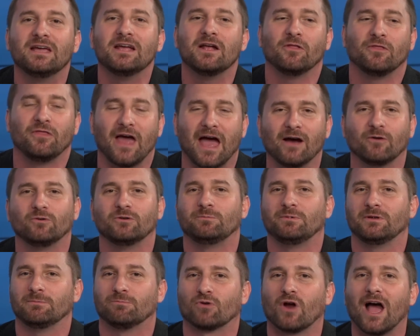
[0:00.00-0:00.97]
That would
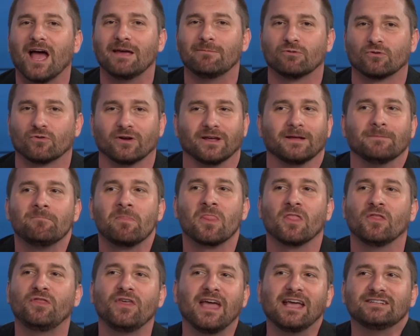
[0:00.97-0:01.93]
be bribery.
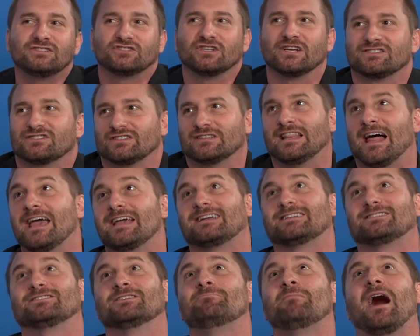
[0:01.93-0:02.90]
They just
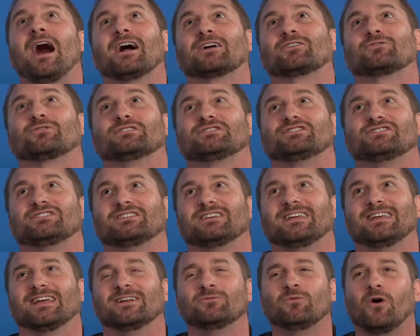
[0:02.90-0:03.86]
like
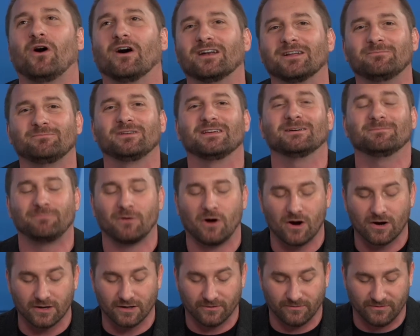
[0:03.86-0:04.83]
democracy and want to be a
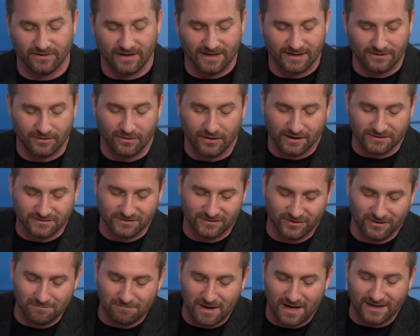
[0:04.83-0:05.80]
part of it, and thus
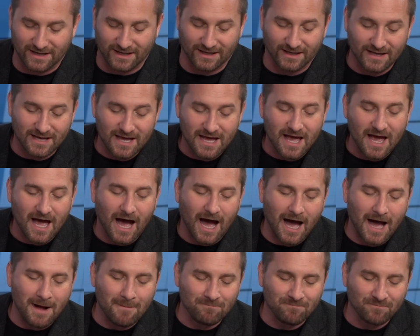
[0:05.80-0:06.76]
the money.
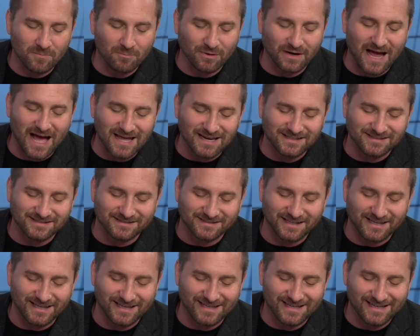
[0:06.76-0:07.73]
Um, but
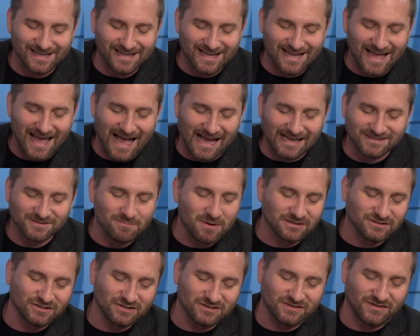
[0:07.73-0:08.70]
honestly, as
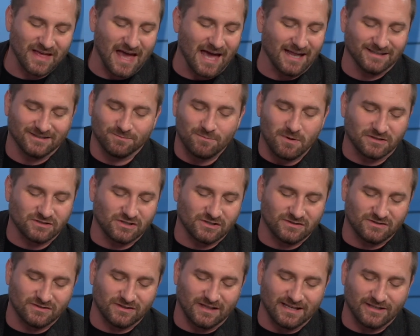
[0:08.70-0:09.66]
much as that, as much
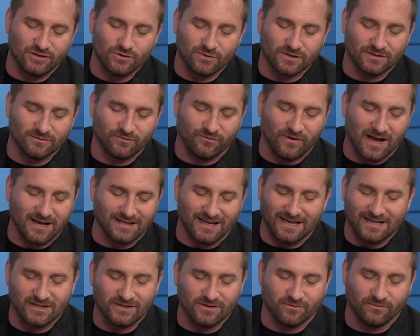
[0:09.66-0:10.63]
as like you can find
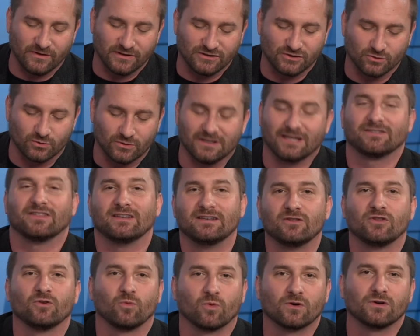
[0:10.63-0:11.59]
individual, like the,
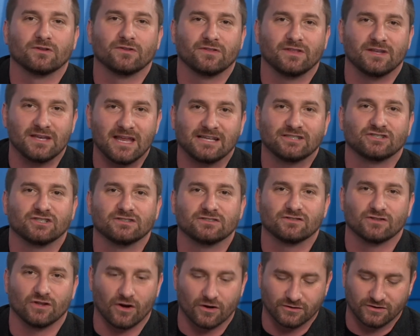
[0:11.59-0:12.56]
the world, the
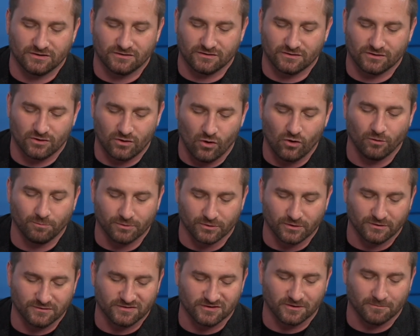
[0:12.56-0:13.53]
nation's largest coal
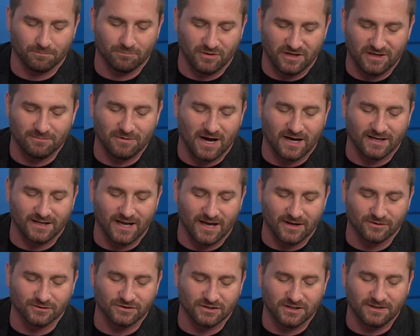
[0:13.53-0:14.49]
producer, Peabody
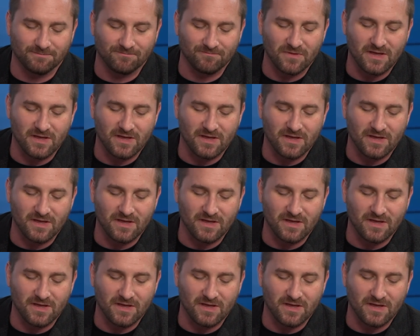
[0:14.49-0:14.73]
Energy,